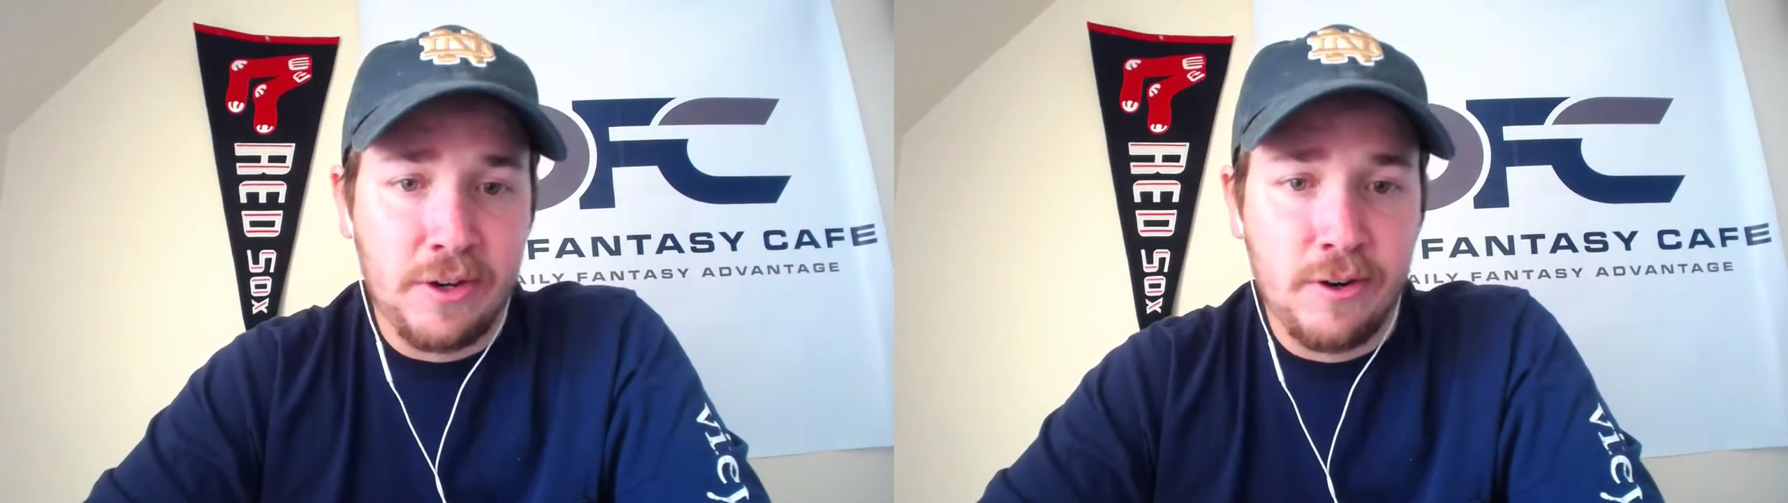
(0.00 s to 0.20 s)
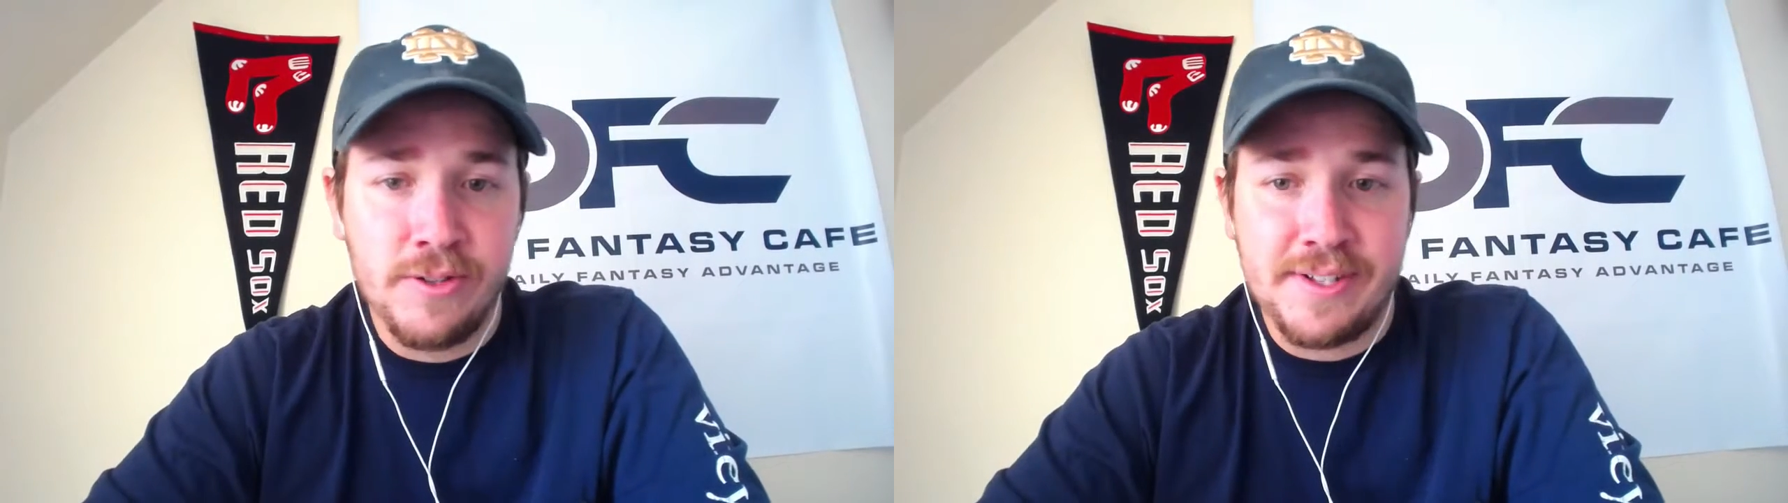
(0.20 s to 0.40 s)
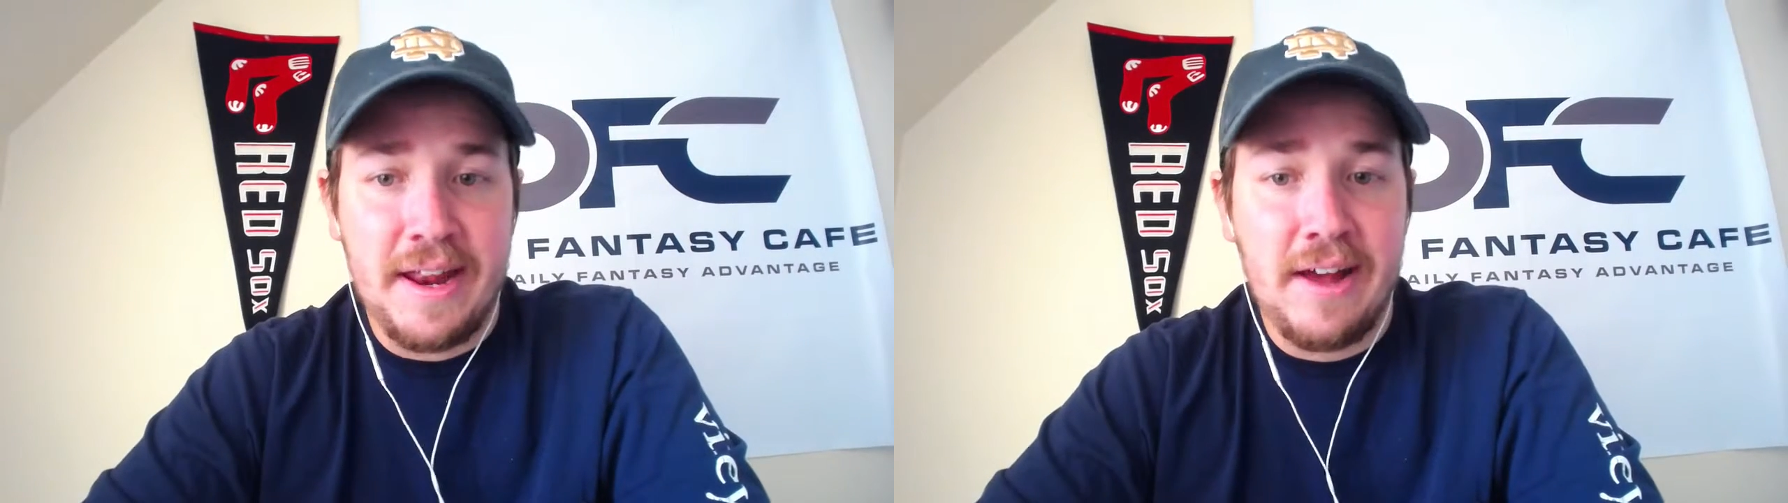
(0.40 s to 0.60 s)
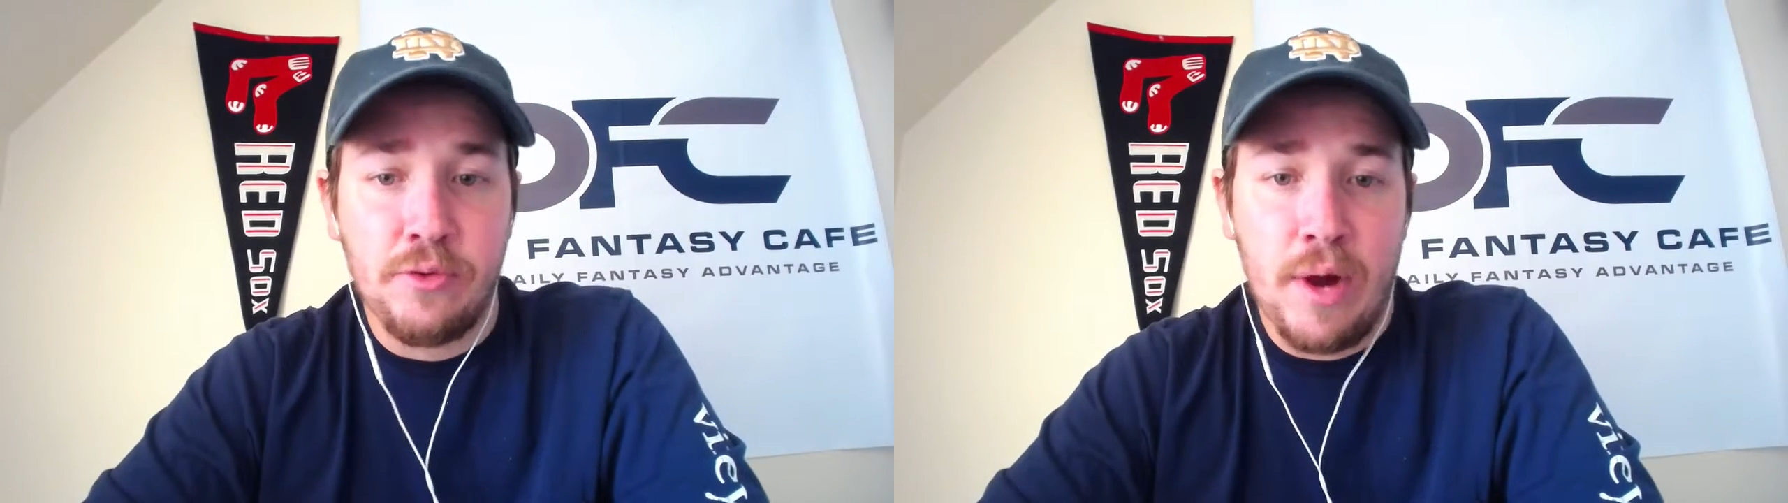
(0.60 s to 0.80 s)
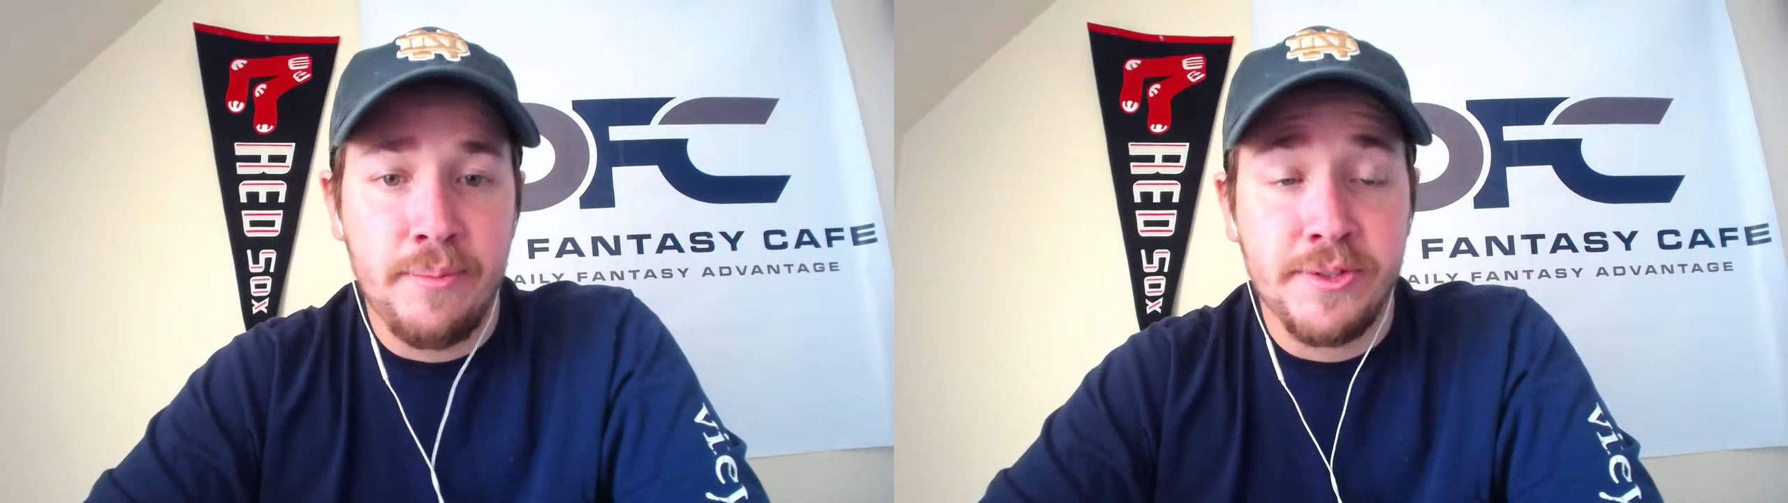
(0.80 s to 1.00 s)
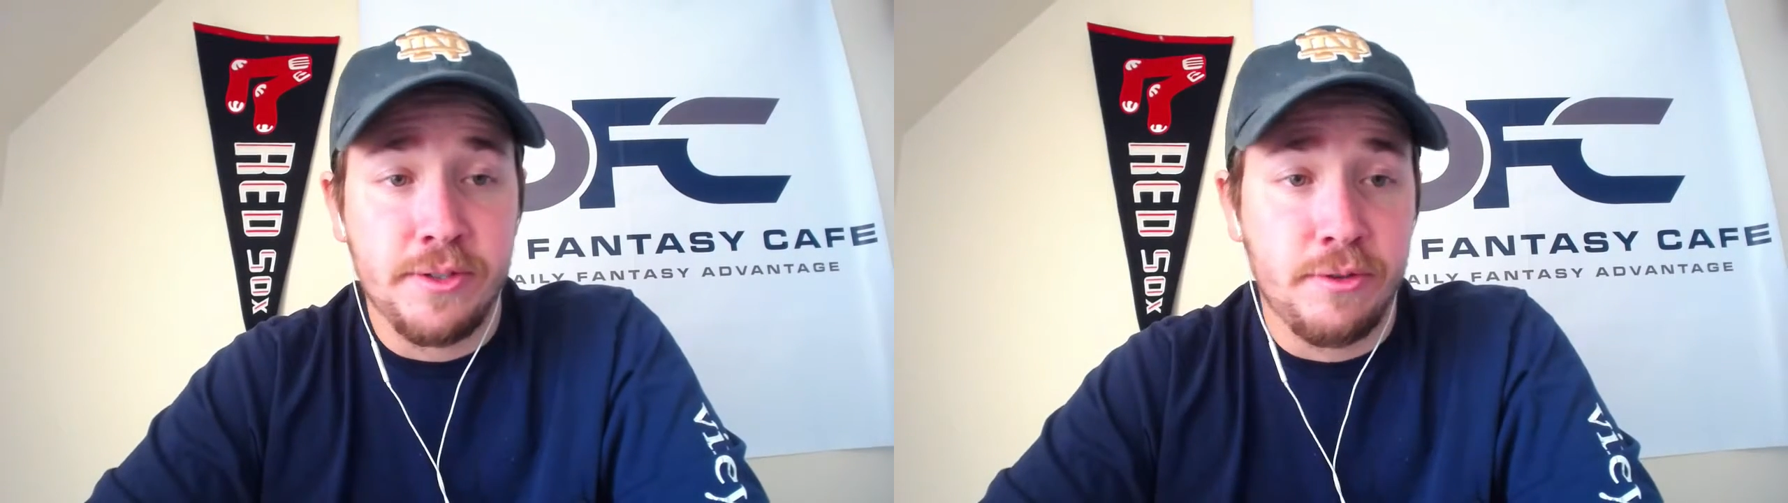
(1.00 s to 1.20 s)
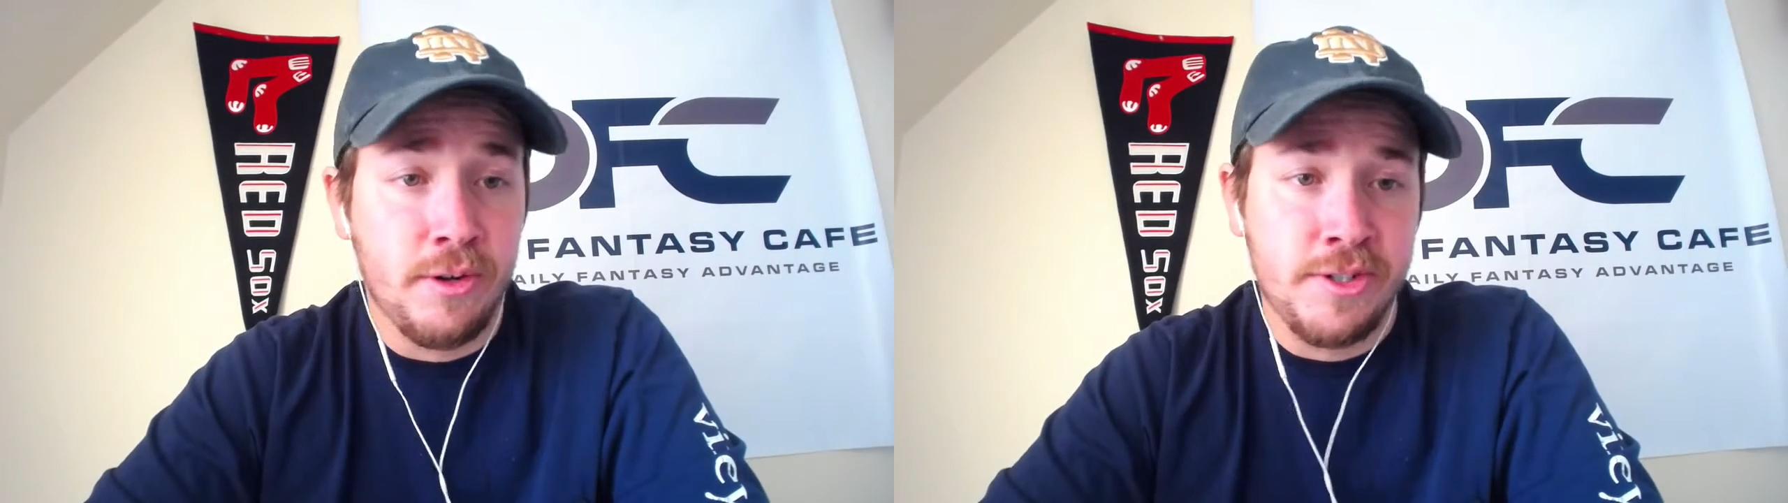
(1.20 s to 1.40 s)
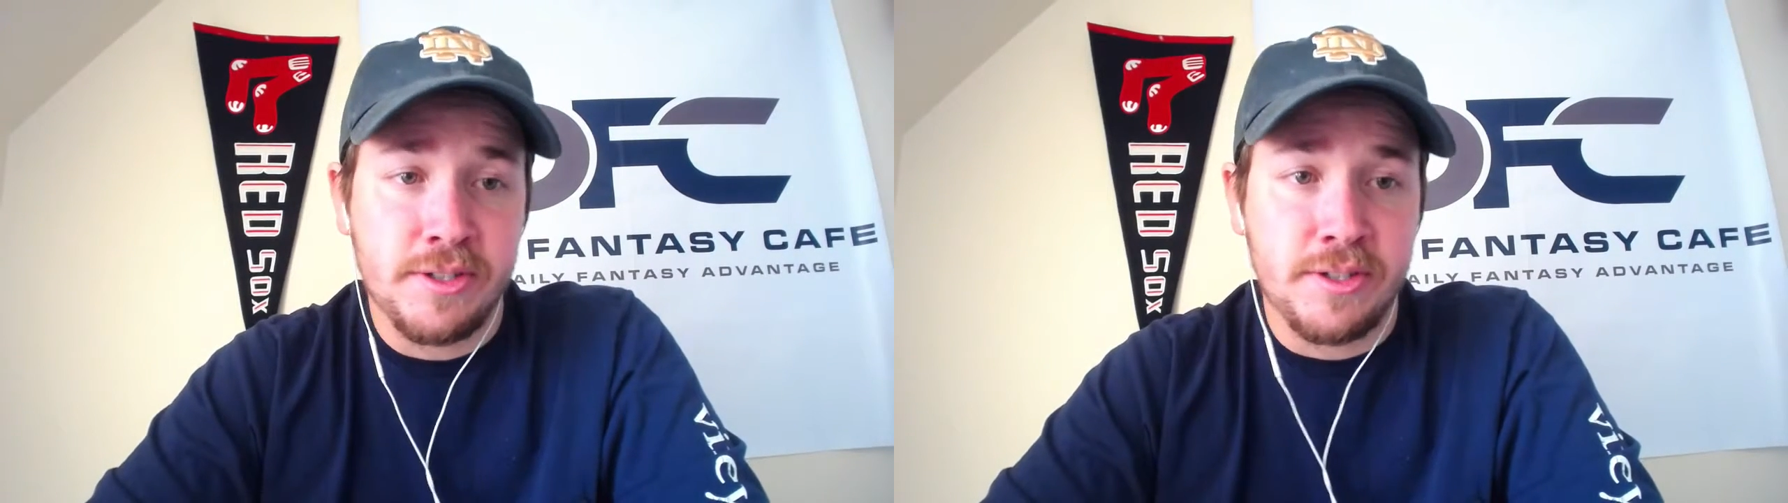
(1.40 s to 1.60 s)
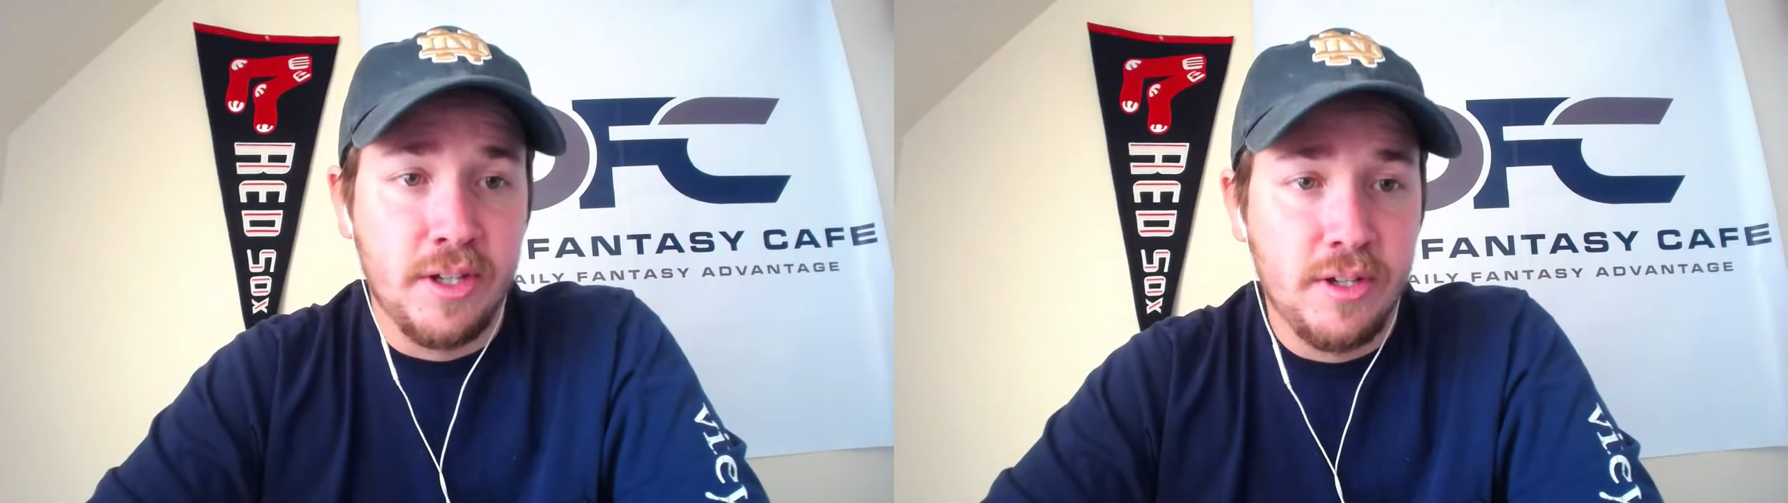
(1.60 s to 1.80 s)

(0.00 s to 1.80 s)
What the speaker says: Hurns and Allen Robinson, who are just